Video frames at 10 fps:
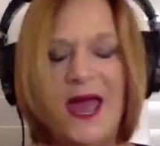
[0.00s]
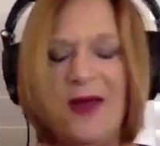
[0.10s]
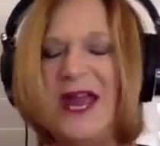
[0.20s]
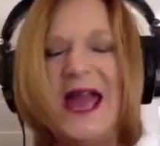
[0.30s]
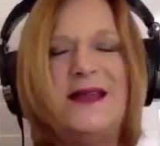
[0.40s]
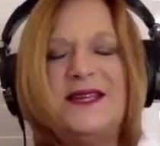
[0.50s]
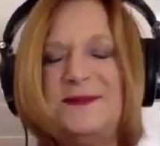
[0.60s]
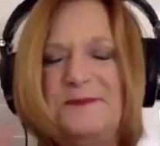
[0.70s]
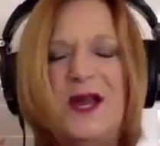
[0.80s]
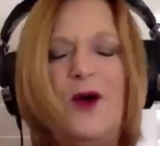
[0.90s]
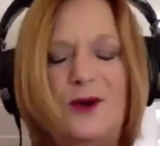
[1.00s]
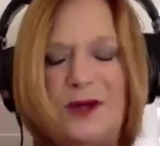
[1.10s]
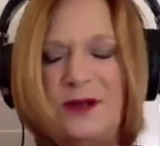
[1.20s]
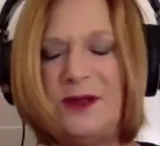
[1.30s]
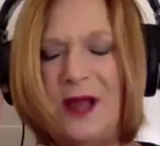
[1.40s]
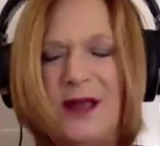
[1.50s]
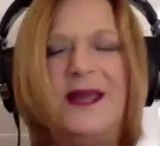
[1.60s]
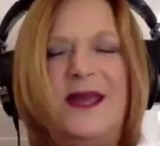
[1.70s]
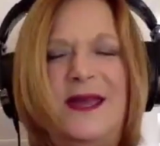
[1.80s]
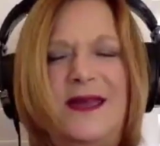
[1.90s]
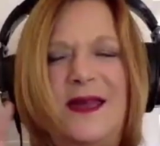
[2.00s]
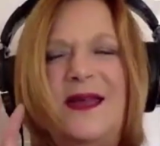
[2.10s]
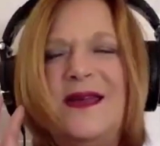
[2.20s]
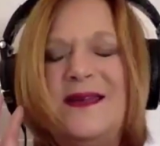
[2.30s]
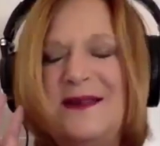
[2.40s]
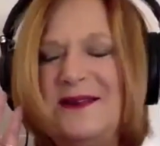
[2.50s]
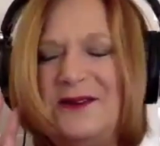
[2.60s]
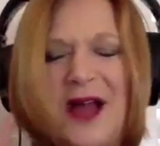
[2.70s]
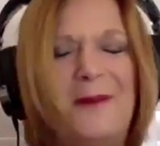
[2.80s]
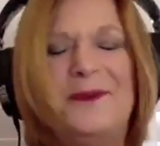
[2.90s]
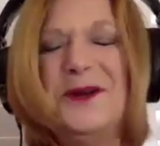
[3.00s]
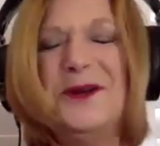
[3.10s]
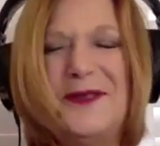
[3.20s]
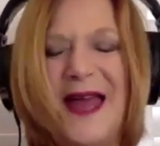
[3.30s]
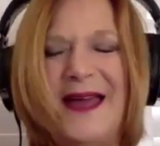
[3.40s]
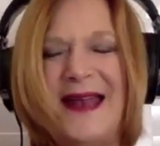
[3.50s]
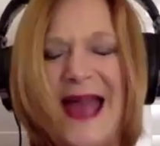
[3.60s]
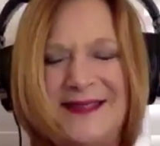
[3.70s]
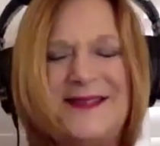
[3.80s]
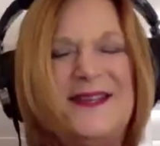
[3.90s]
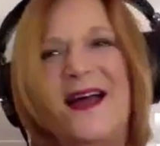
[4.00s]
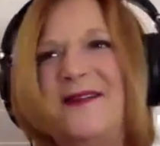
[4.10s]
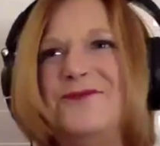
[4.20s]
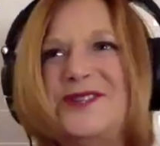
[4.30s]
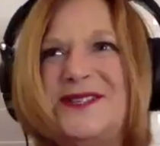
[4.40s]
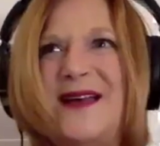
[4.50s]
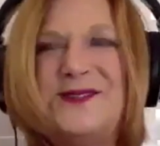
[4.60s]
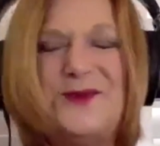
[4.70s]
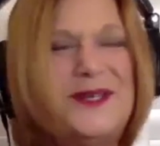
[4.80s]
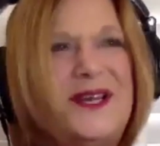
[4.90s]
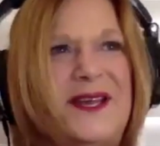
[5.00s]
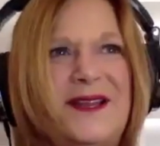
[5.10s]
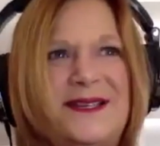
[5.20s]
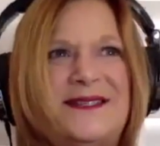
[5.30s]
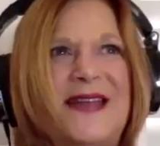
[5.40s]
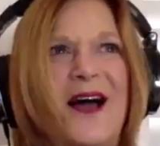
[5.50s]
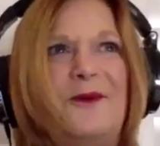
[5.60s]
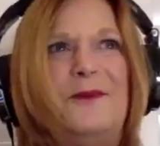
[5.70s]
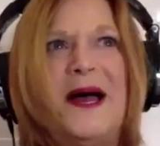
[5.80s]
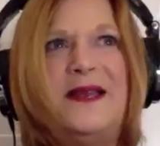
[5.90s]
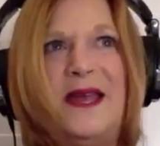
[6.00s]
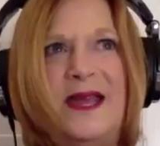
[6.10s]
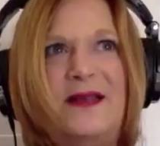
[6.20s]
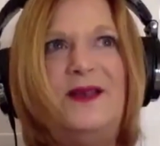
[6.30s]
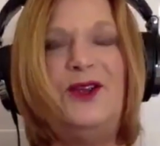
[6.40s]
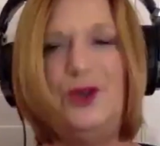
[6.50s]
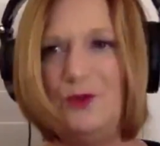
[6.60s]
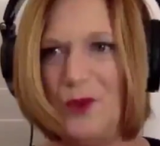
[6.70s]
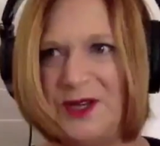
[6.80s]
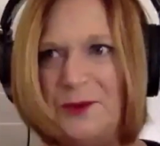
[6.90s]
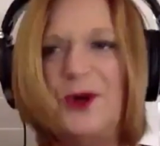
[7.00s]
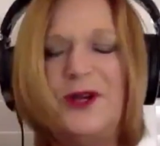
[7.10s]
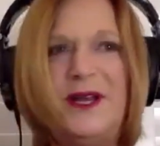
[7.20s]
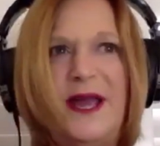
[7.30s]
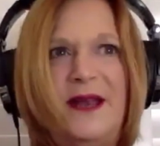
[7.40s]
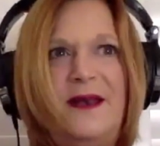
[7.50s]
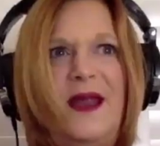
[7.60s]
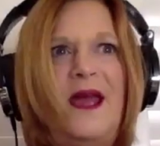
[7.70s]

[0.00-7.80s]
And we had this big old clunky copier that at the time, which sounds ridiculous now, but when you put it in